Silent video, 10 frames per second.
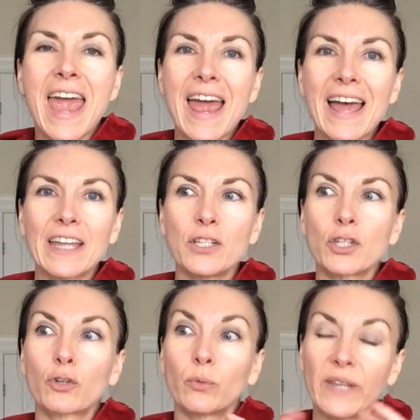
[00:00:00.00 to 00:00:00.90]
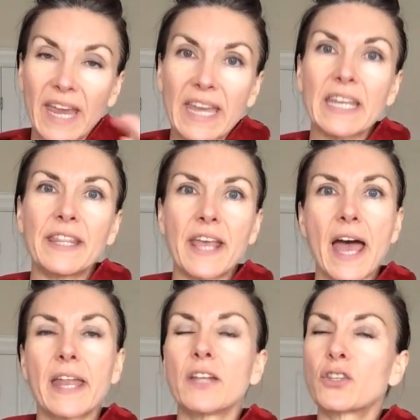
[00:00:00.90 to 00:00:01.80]
and created
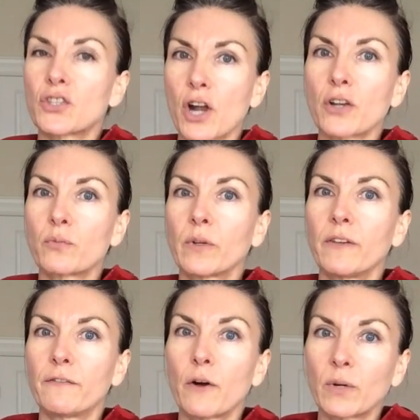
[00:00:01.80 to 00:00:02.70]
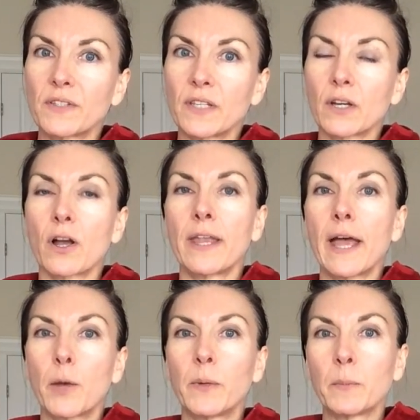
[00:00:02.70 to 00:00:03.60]
that and started really focusing on
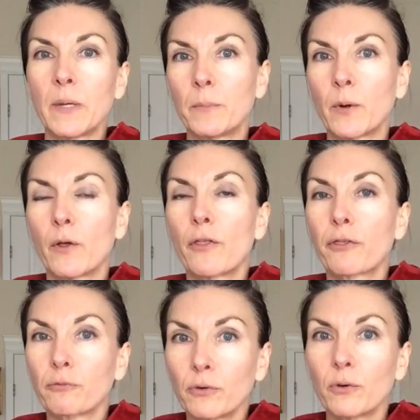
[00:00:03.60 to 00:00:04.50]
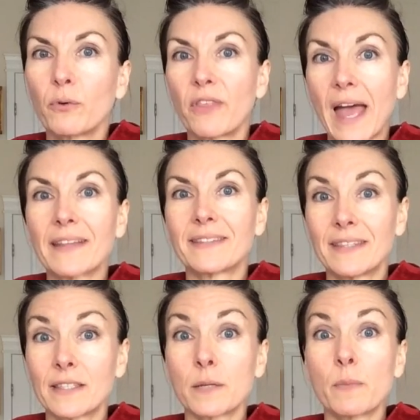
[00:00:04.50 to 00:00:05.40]
helping people through that
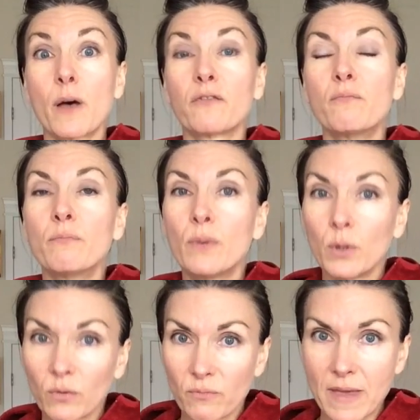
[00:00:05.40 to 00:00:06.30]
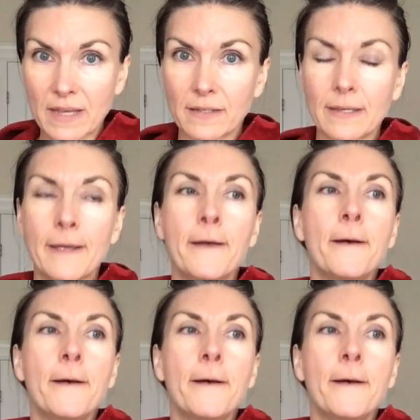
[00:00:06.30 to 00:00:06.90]
system of movement